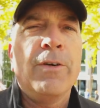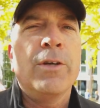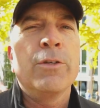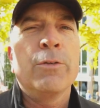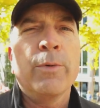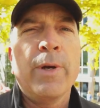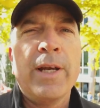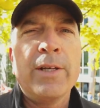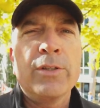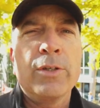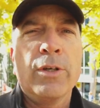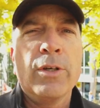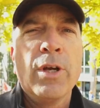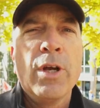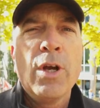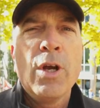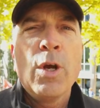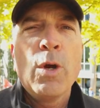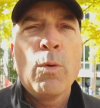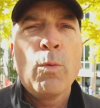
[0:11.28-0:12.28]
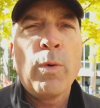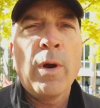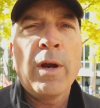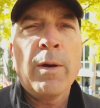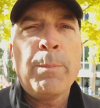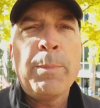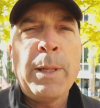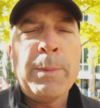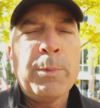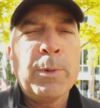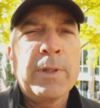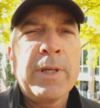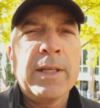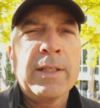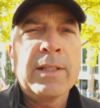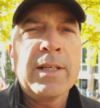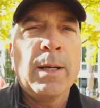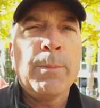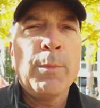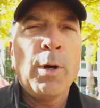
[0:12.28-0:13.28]
fundraiser where people
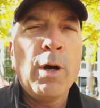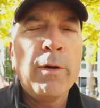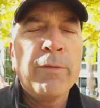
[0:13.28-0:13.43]
can come